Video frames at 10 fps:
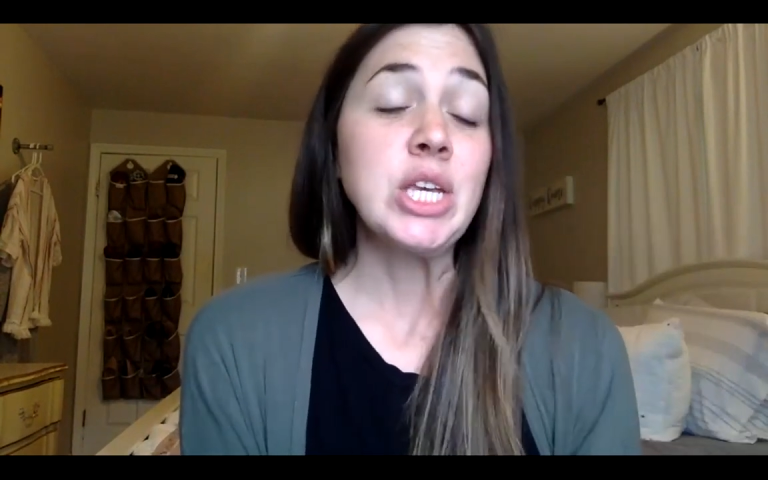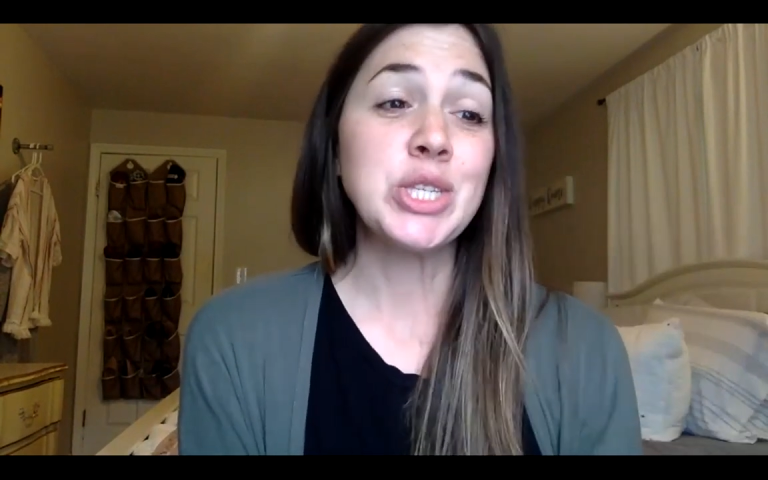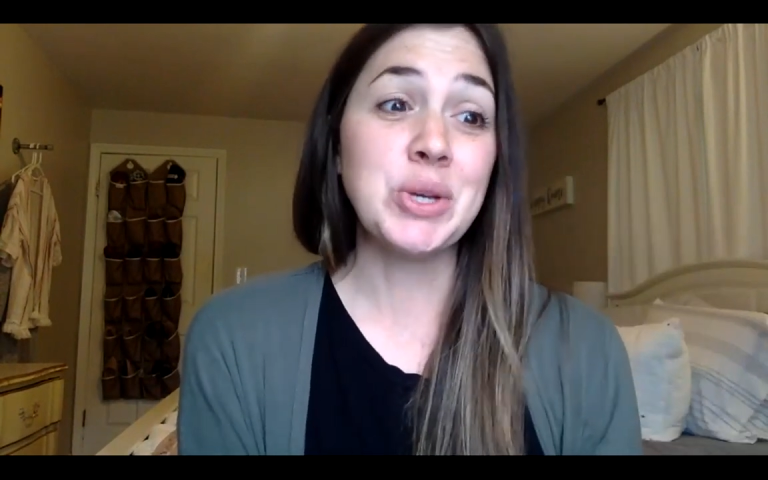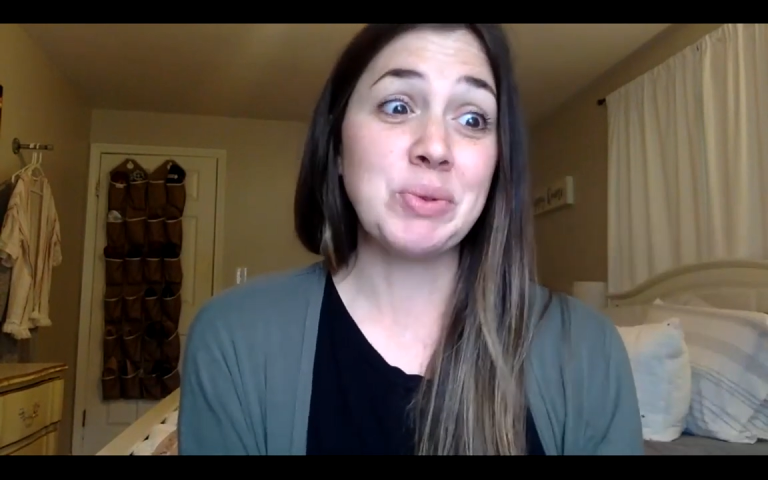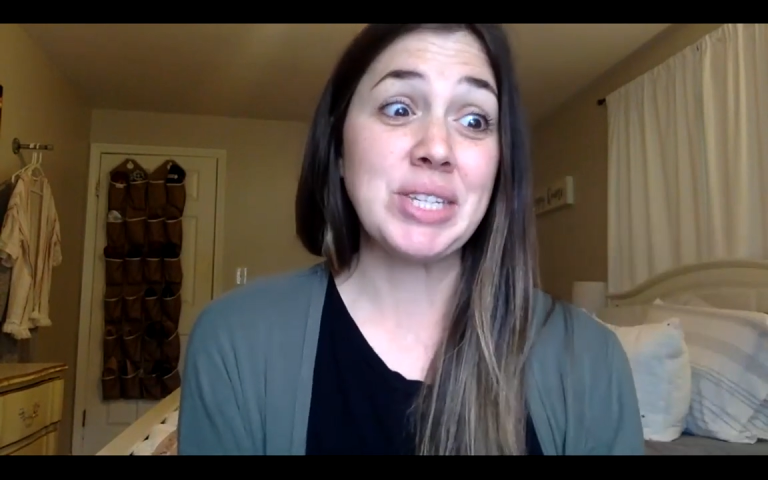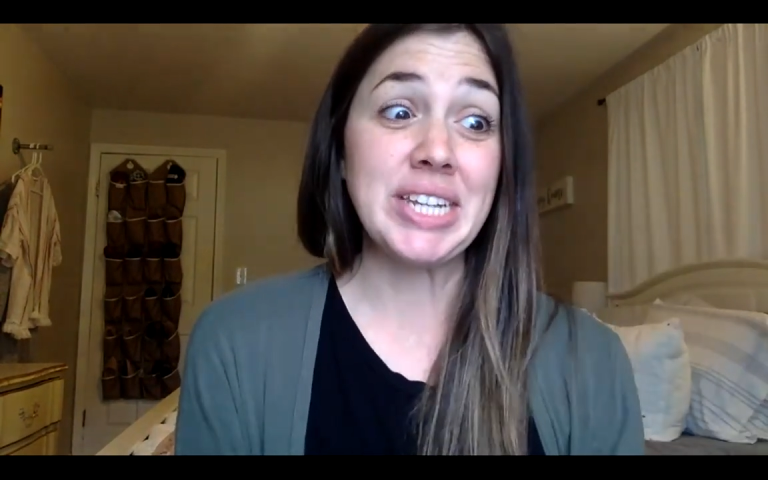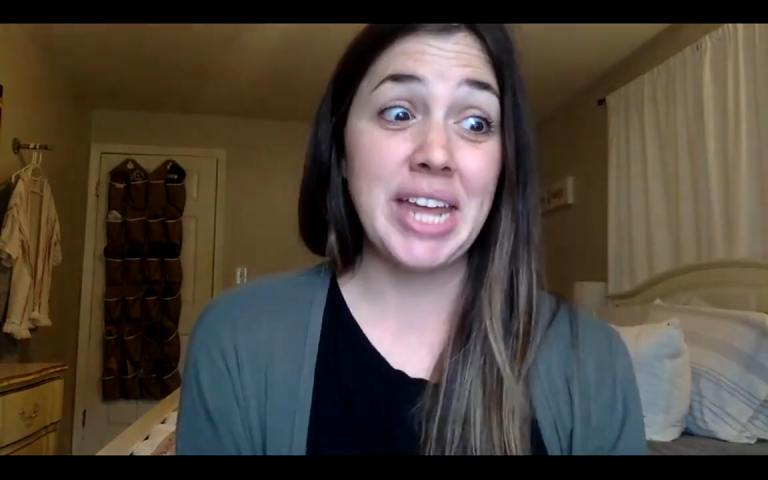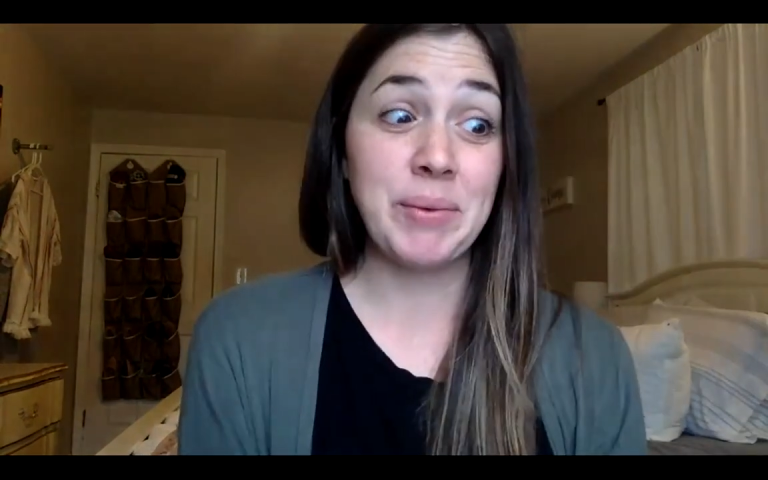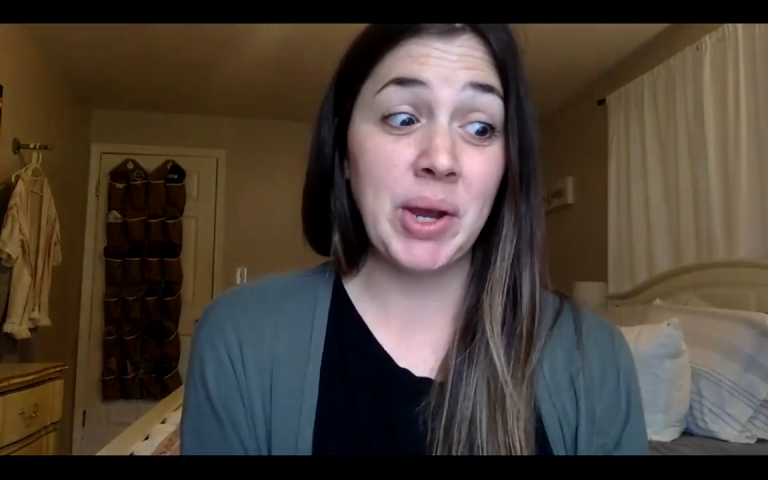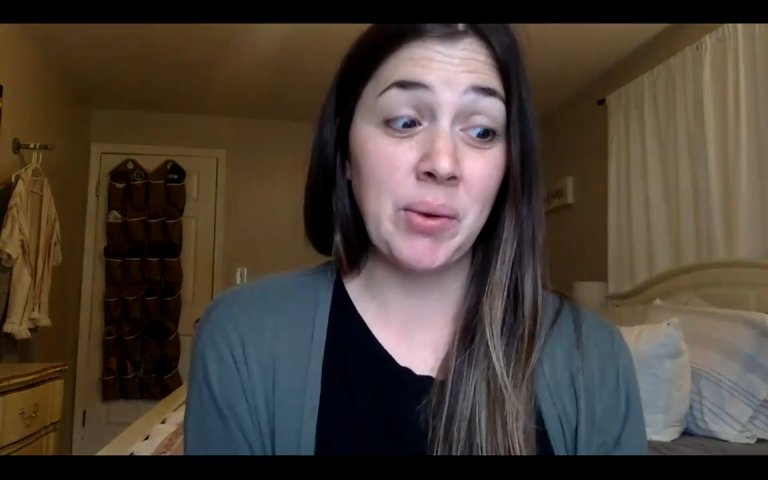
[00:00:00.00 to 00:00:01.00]
So
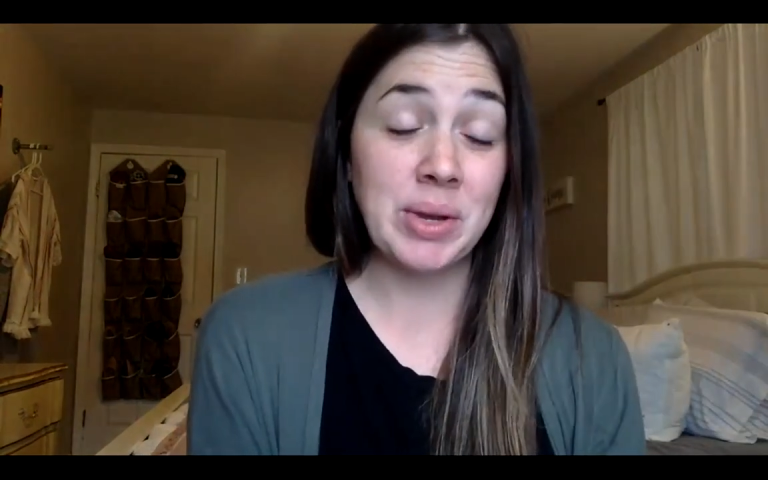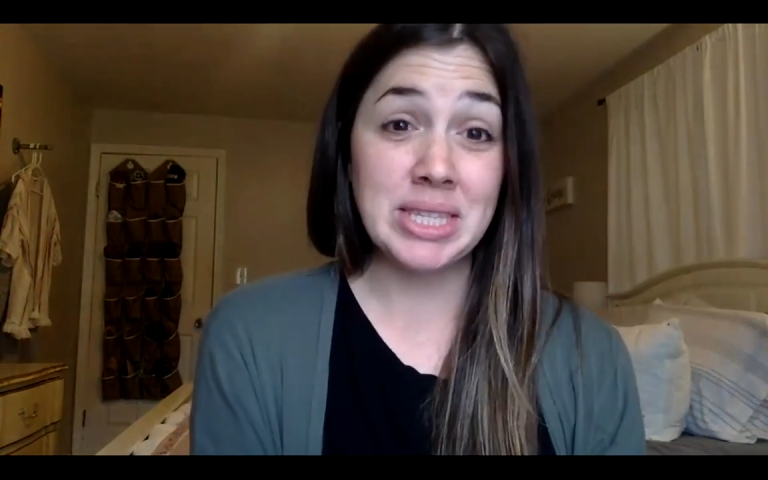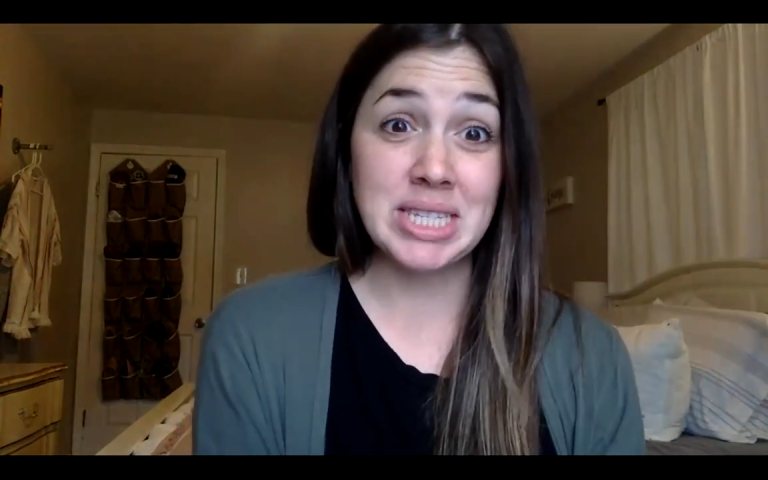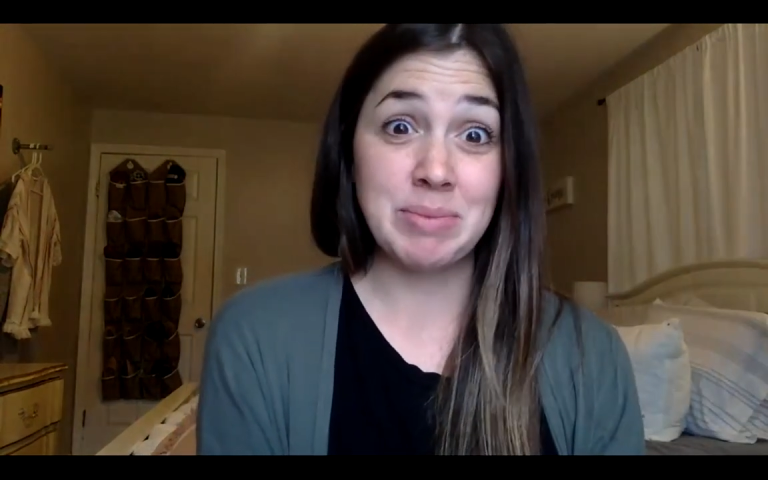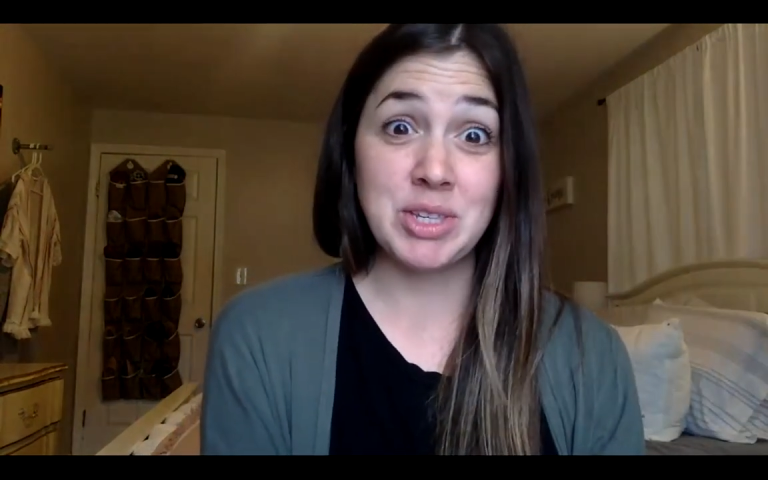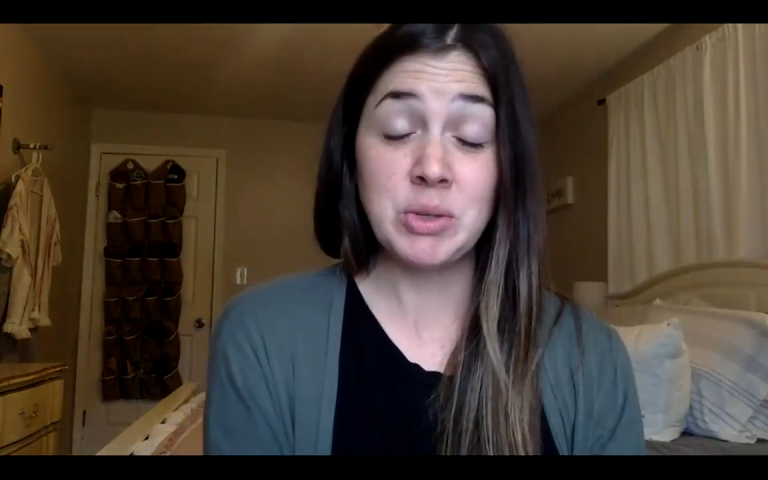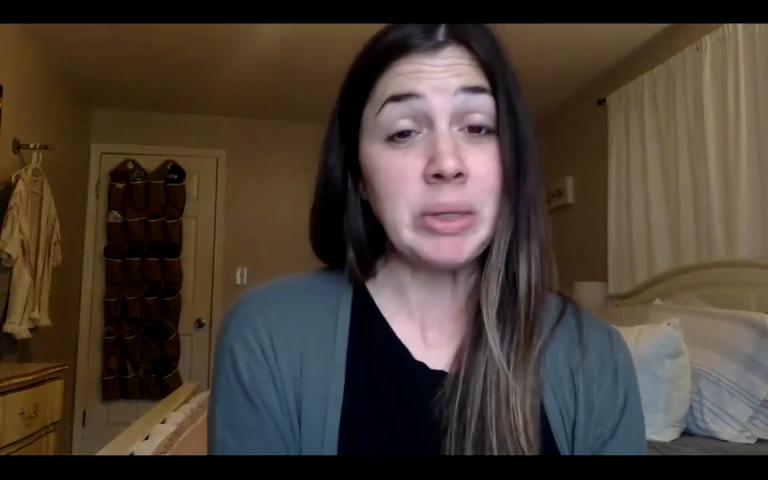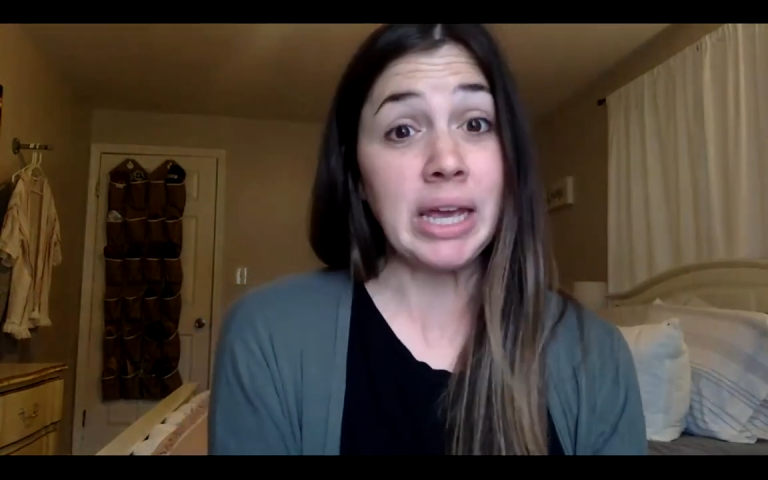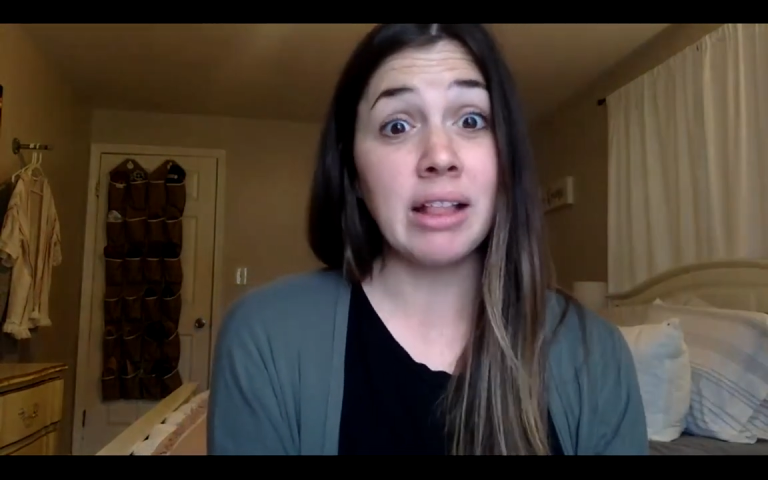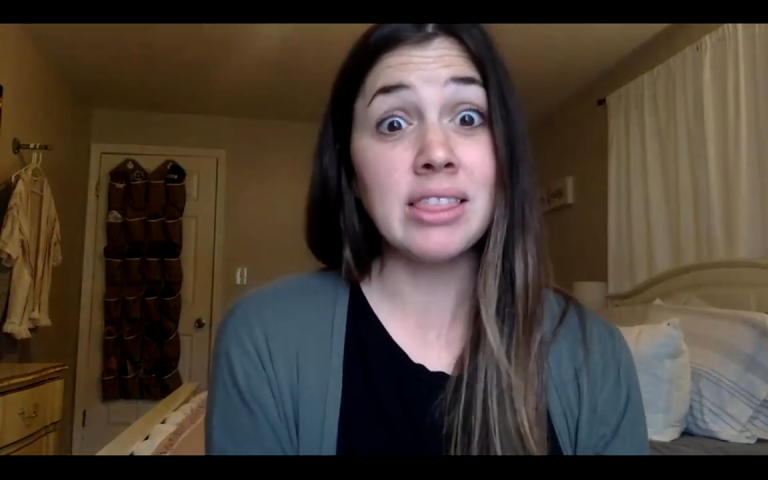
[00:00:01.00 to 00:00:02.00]
today we are going to be
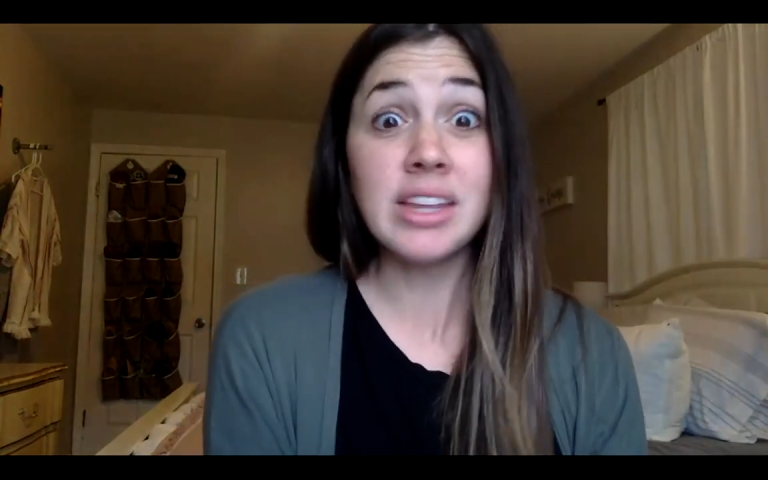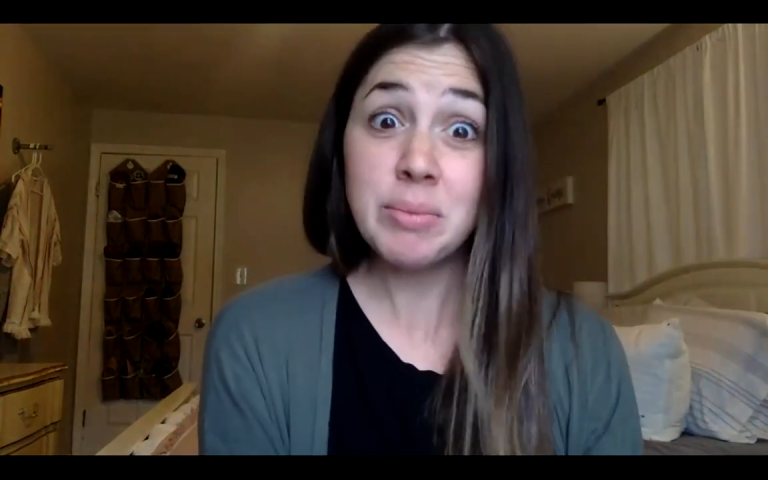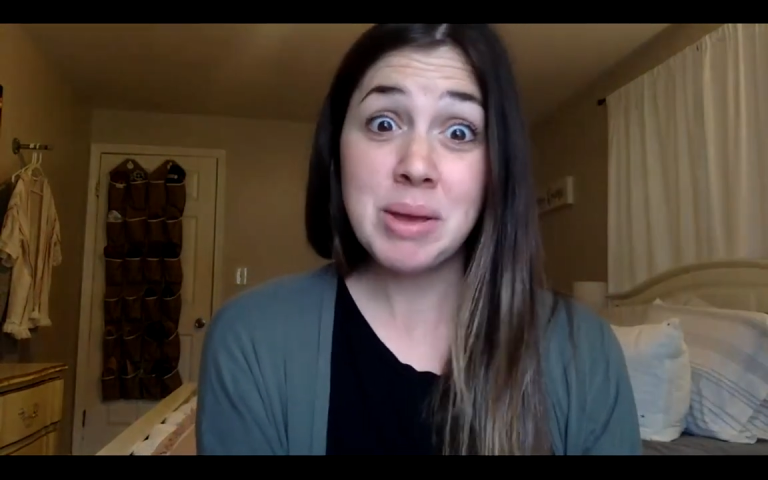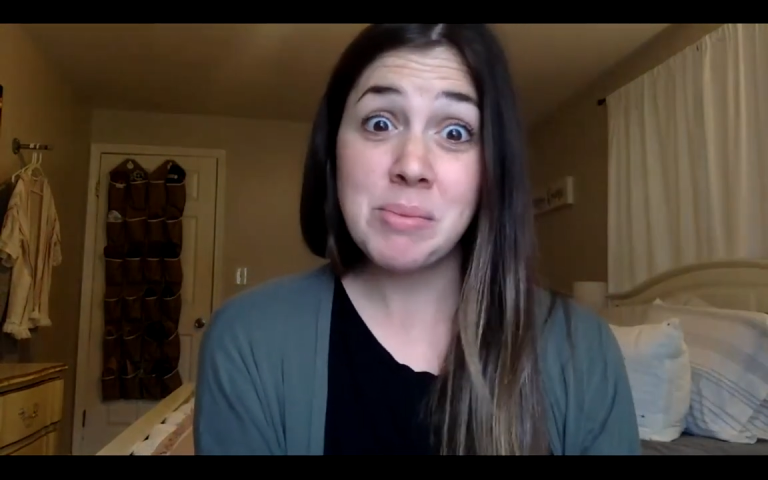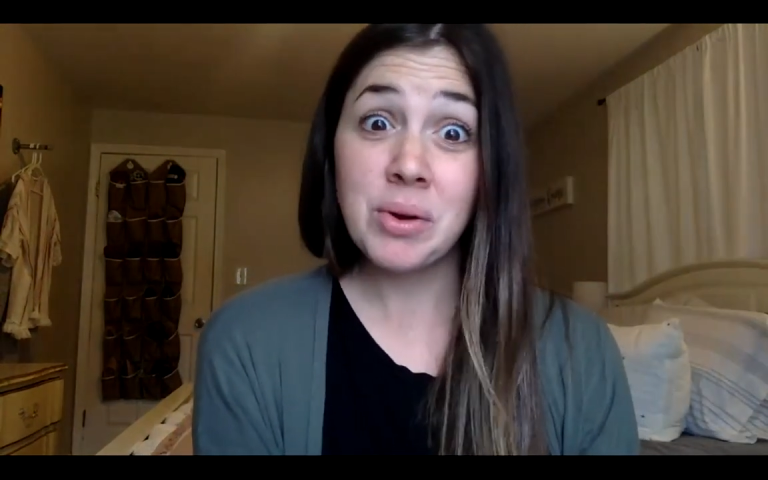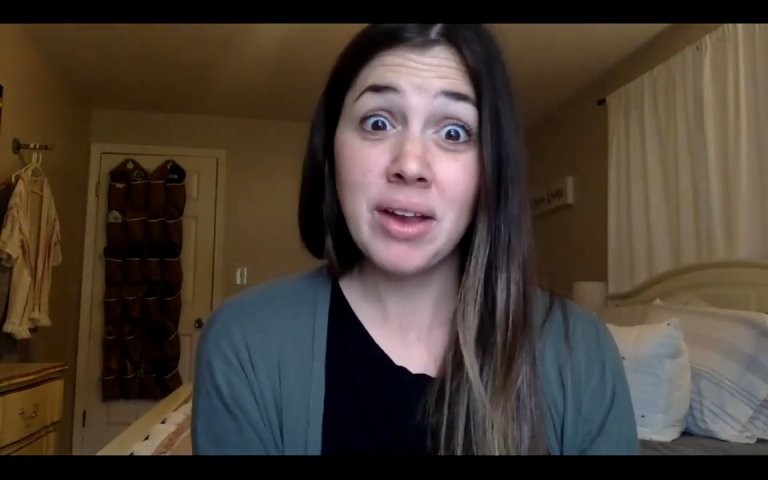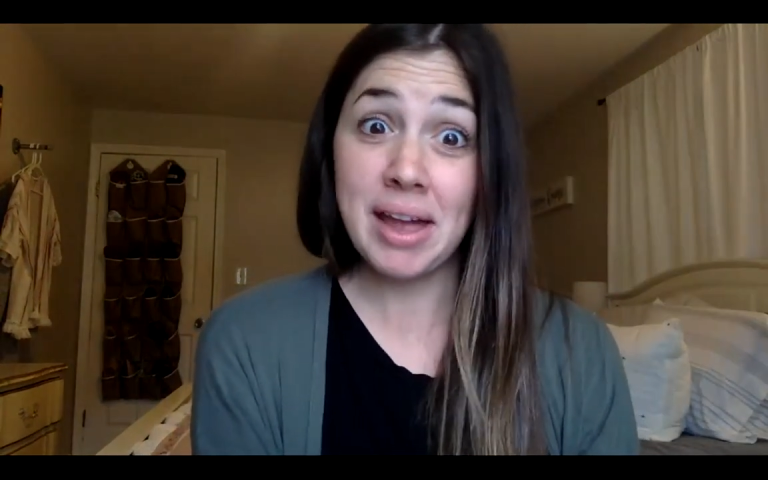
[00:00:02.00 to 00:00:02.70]
doing a little bit more